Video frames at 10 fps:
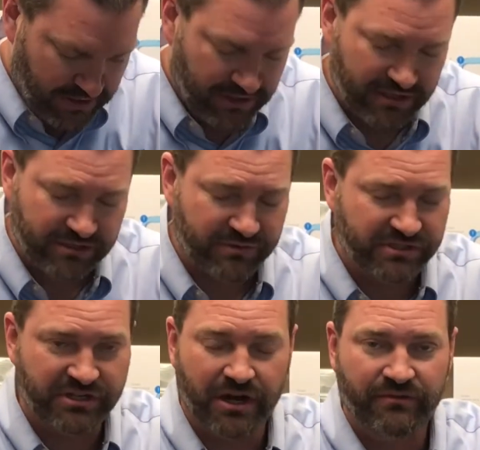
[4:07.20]
This will
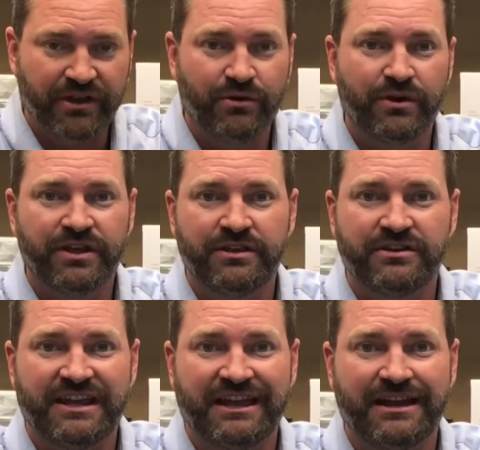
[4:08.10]
start recording your
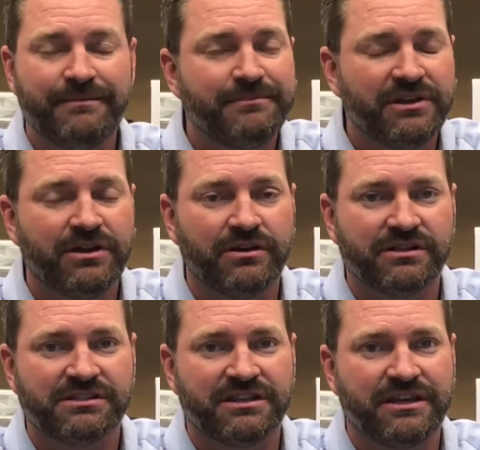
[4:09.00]
data. You go to
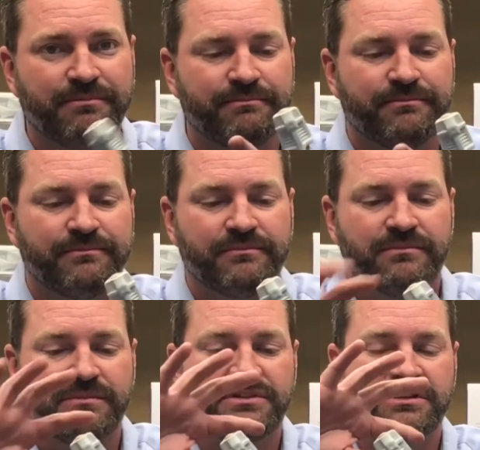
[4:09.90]
sleep.
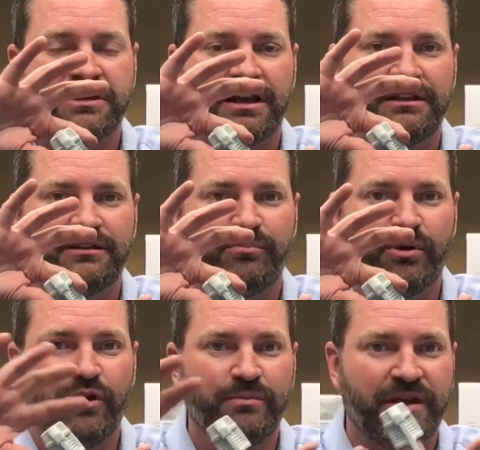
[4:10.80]
It's just got a little
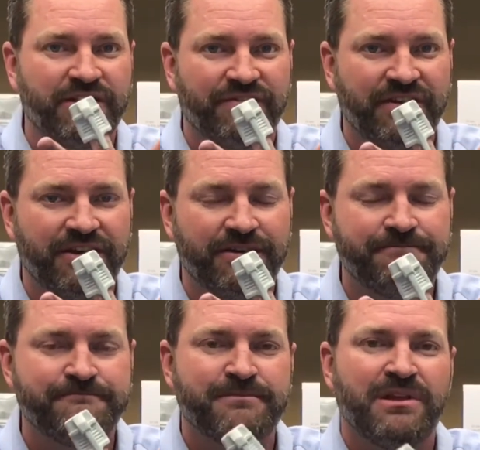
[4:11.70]
probe on your finger.
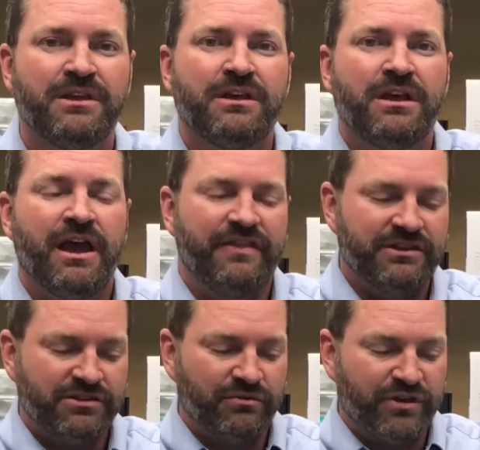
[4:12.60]
And
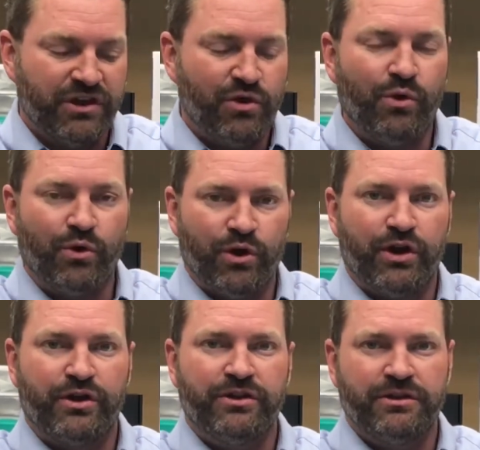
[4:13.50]
this will
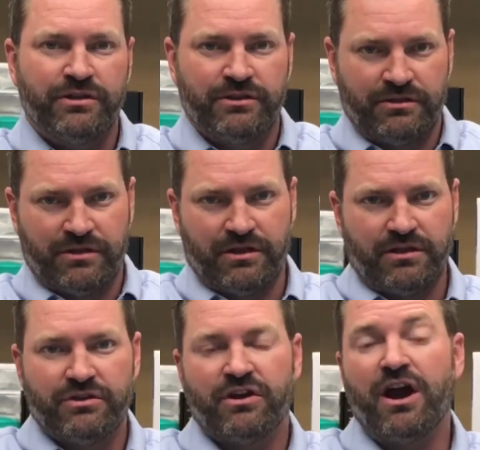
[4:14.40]
record
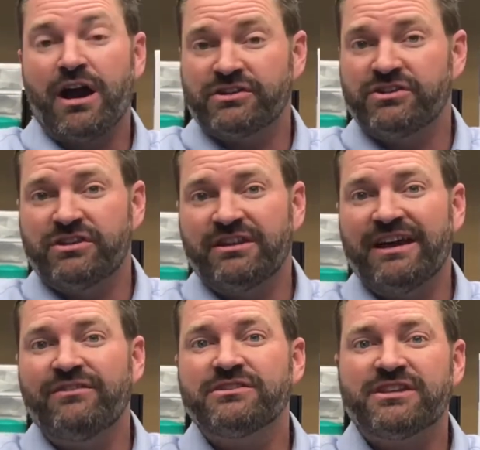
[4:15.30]
your oxygen
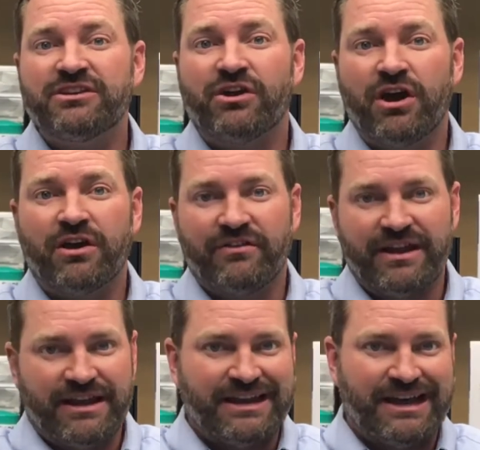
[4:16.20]
levels and your heart
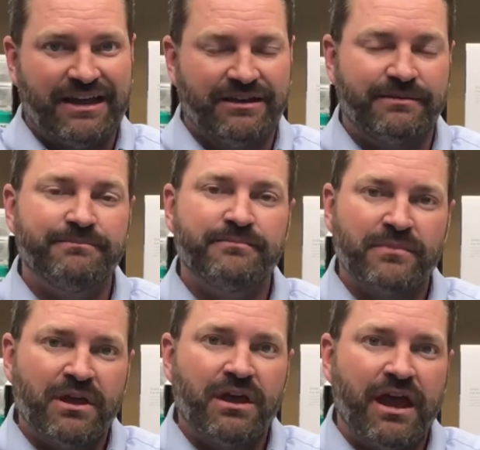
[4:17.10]
rate at night.
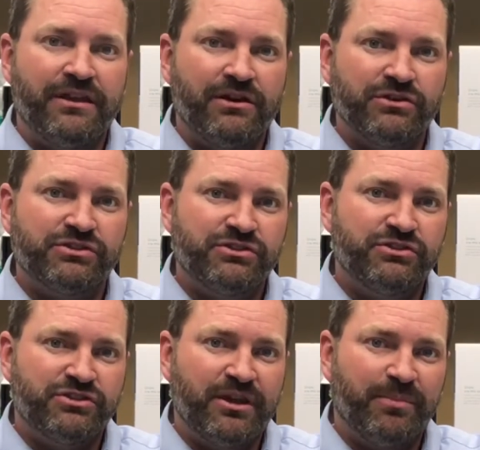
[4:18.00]
And those
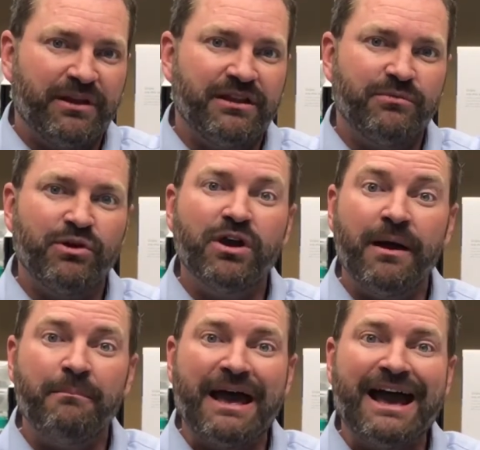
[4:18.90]
typically will
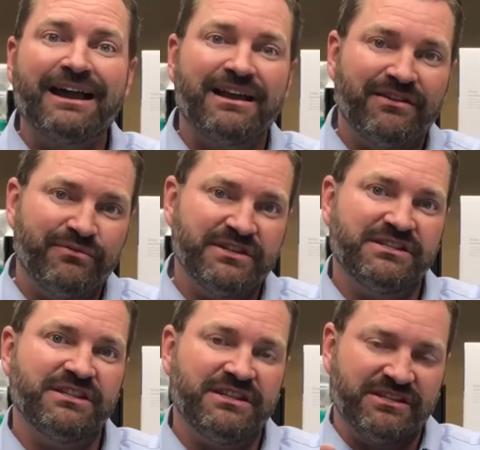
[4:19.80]
come back, and if we
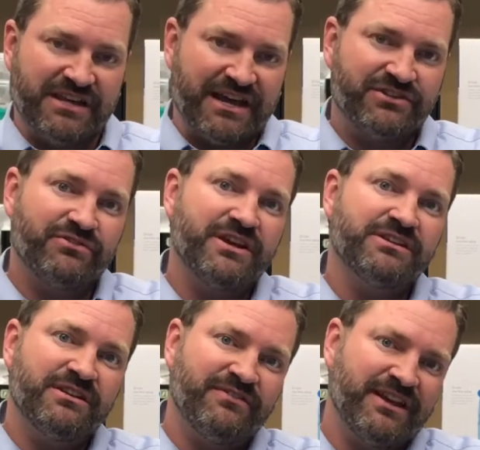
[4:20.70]
see
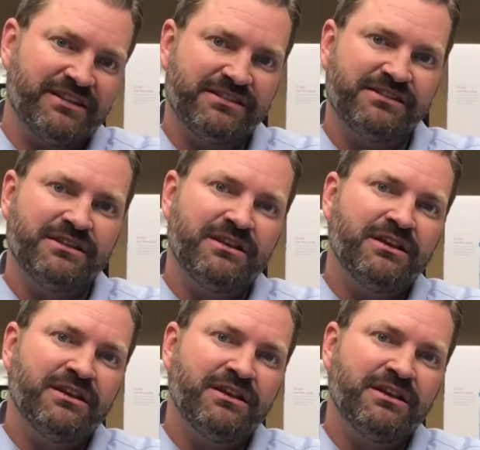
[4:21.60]
desaturation events,